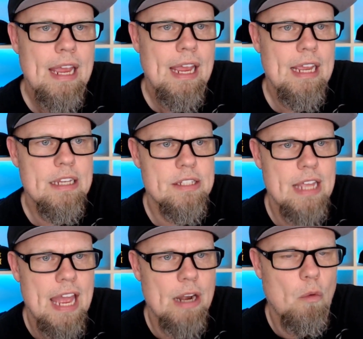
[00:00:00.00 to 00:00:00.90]
is
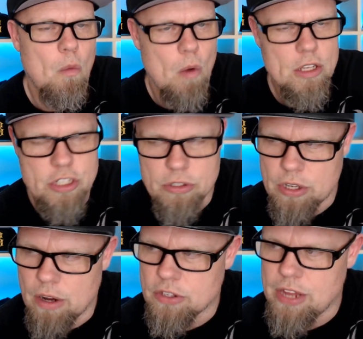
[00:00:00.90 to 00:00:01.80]
that once you
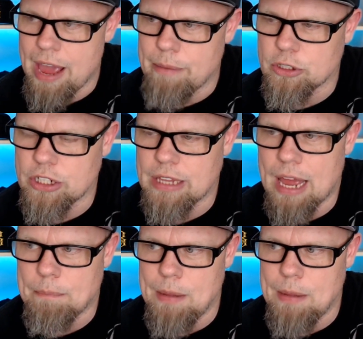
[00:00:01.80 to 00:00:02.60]
start establishing that,